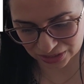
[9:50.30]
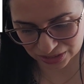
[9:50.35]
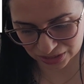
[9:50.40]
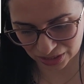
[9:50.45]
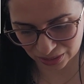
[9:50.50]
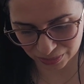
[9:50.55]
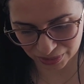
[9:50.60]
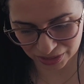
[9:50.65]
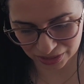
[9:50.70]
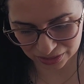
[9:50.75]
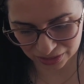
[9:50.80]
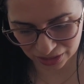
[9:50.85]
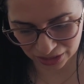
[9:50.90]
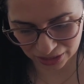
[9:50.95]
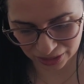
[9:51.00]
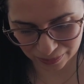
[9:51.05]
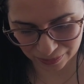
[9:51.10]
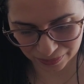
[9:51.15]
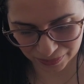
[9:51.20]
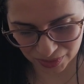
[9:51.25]
skip it.
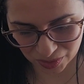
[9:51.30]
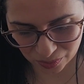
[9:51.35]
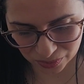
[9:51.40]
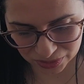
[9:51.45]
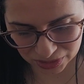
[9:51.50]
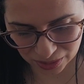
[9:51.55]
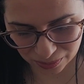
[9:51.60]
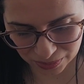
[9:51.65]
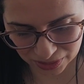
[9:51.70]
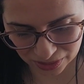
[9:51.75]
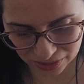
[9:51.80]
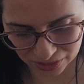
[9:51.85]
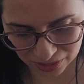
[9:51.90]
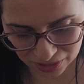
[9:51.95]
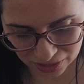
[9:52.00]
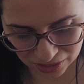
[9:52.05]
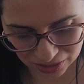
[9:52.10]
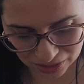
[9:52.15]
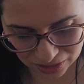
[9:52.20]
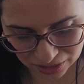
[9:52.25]
No, we'll keep it.
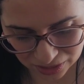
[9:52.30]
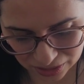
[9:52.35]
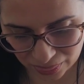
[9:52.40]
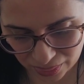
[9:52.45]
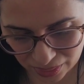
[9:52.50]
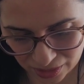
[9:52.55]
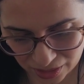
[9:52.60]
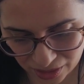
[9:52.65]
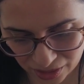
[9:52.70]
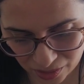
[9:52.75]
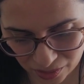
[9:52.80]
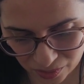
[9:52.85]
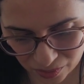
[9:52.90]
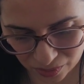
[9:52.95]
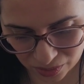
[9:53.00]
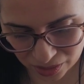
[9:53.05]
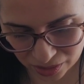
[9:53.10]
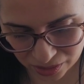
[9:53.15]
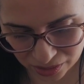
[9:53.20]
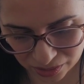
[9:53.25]

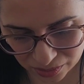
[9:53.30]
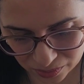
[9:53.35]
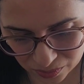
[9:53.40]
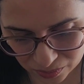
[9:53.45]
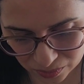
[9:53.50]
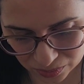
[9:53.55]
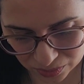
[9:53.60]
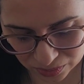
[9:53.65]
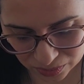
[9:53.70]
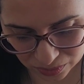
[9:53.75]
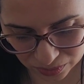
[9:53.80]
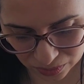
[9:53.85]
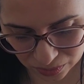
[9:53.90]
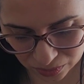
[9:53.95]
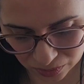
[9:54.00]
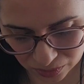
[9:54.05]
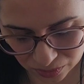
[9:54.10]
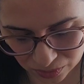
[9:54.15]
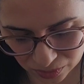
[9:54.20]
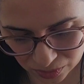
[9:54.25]
Now I will
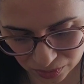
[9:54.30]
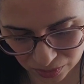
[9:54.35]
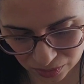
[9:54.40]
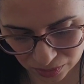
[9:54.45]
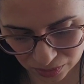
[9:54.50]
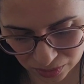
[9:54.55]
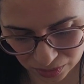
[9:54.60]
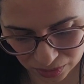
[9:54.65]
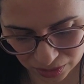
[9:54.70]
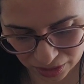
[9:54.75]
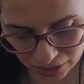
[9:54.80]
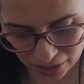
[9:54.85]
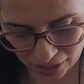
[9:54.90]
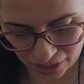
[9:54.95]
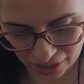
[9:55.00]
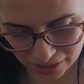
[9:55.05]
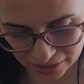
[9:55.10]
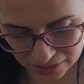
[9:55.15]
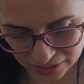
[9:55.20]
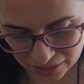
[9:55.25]

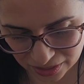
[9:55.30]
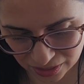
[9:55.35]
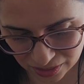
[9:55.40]
add